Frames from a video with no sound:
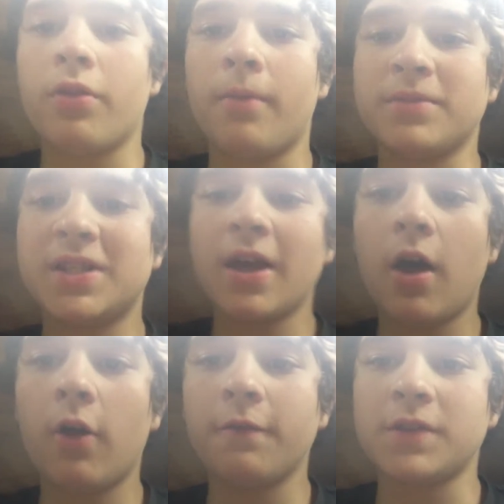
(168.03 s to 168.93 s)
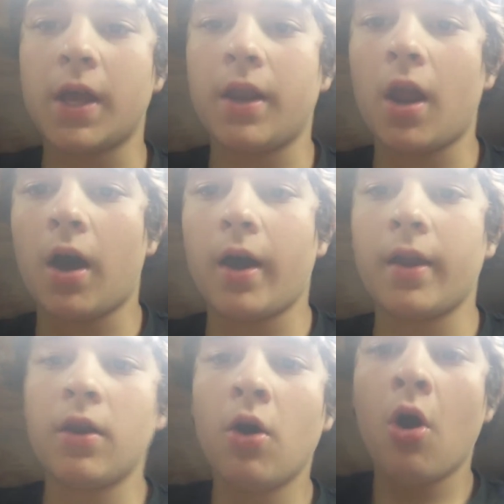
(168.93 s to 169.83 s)
themselves and
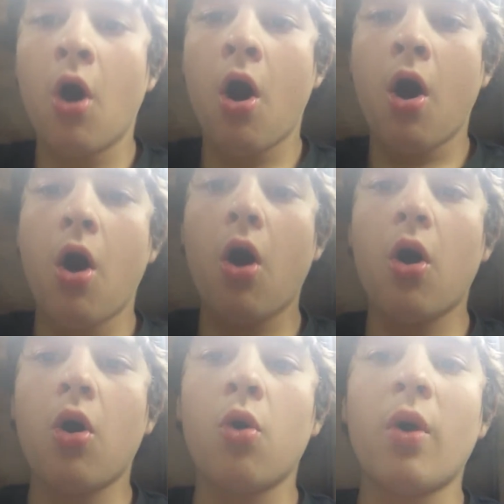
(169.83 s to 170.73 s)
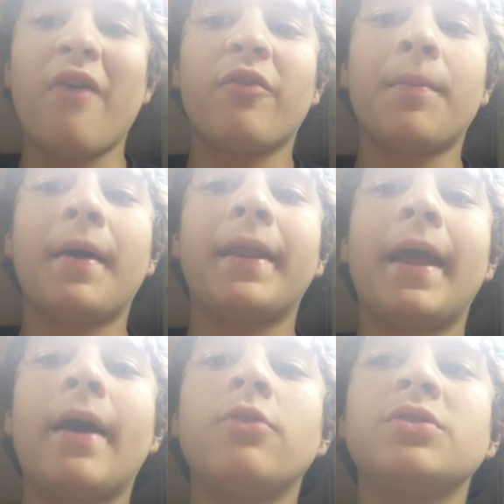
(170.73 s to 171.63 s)
not, oh,
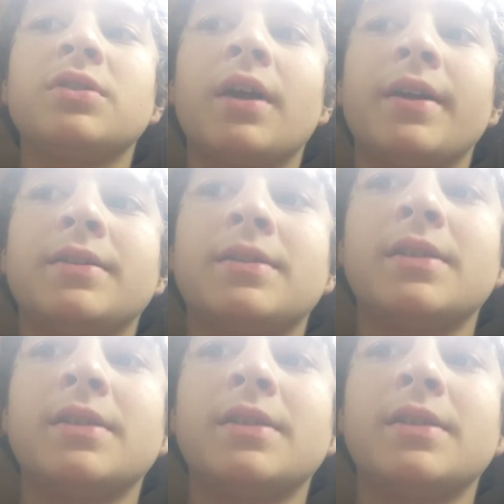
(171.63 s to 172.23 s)
everybody else likes